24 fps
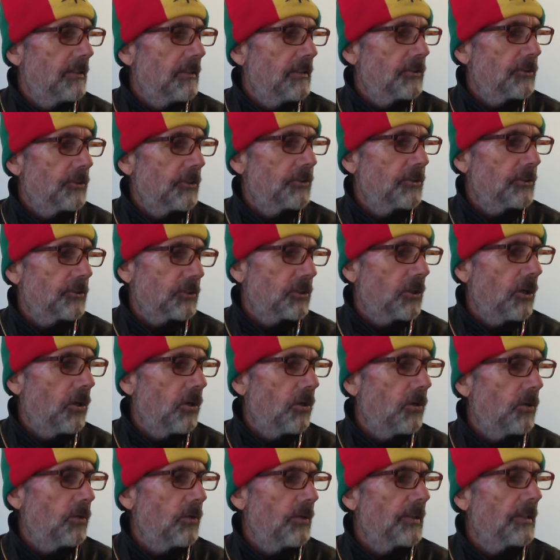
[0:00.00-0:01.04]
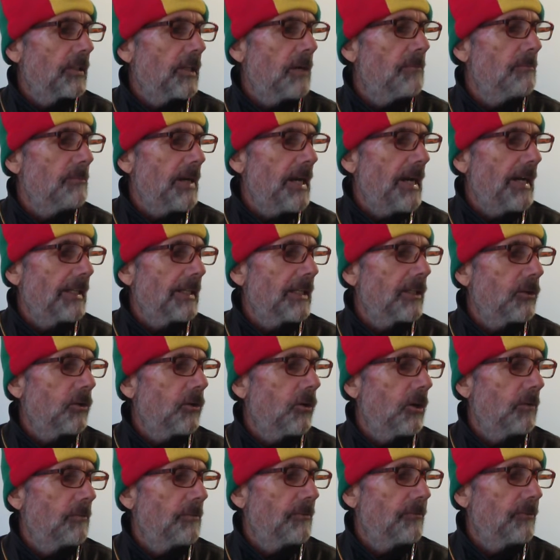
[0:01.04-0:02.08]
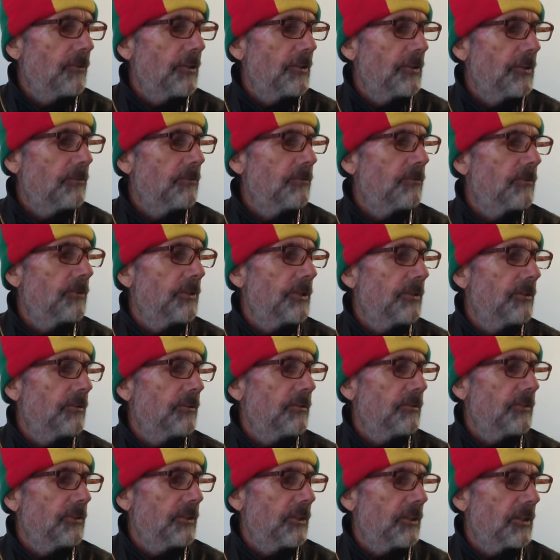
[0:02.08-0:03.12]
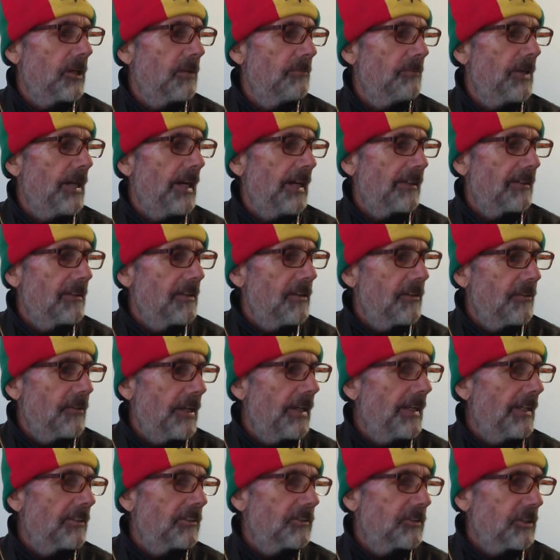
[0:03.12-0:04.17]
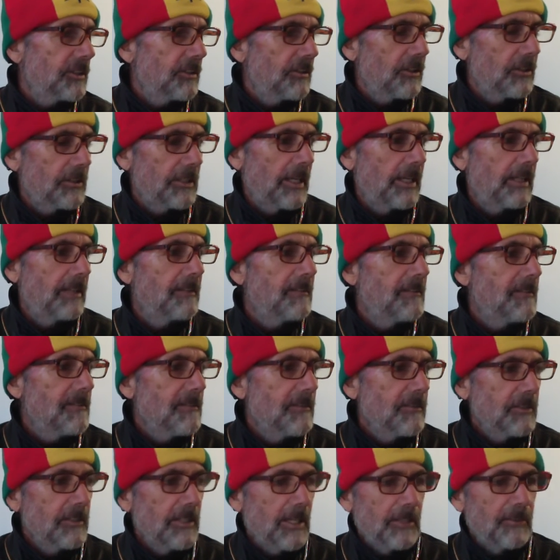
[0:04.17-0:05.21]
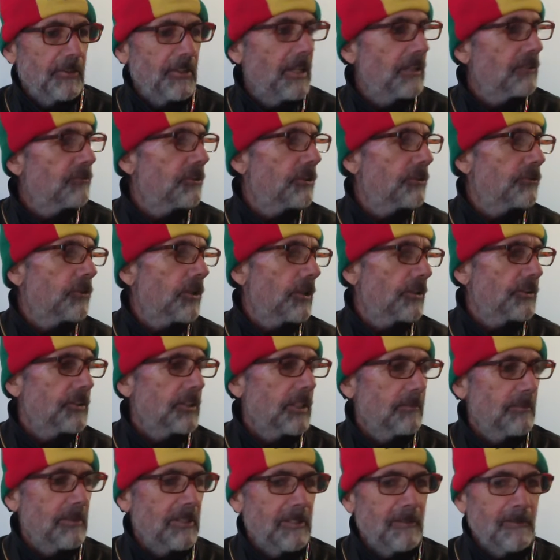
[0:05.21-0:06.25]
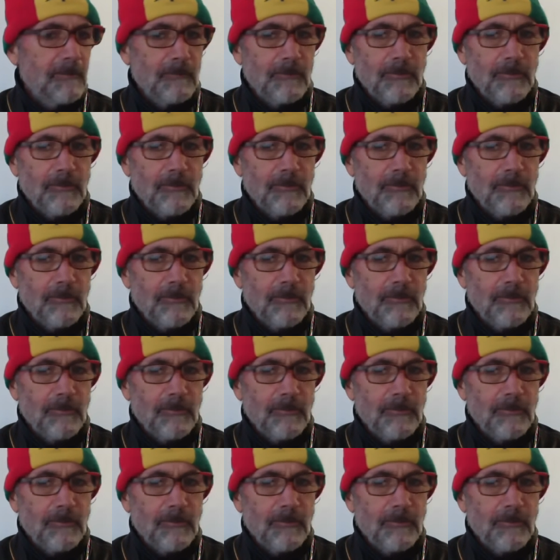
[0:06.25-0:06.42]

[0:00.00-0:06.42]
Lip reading: So just go and come back and call before you come back. Thanks. Okay. Yeah, thanks for trusting me.